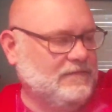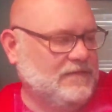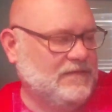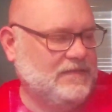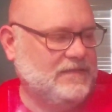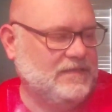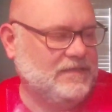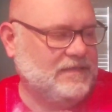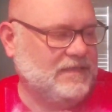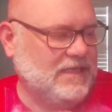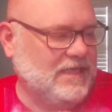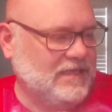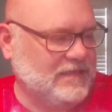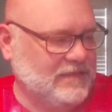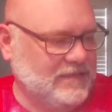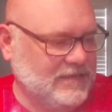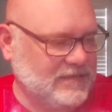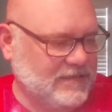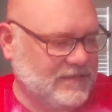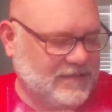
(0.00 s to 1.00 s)
Set
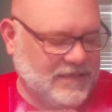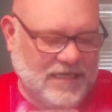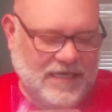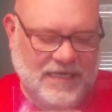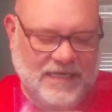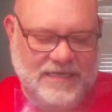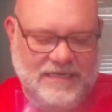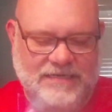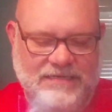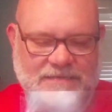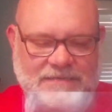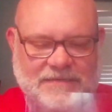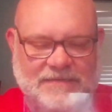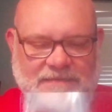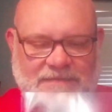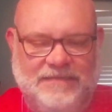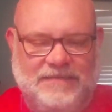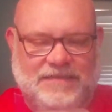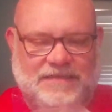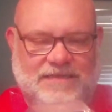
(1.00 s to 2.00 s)
that to the side
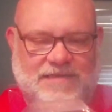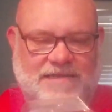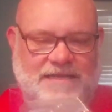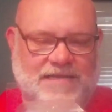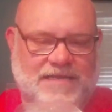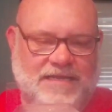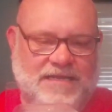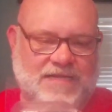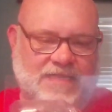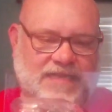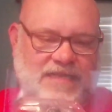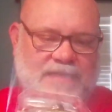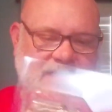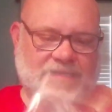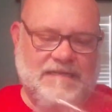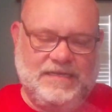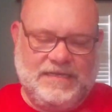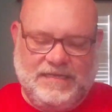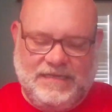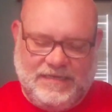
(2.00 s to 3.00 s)

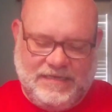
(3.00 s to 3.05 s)
and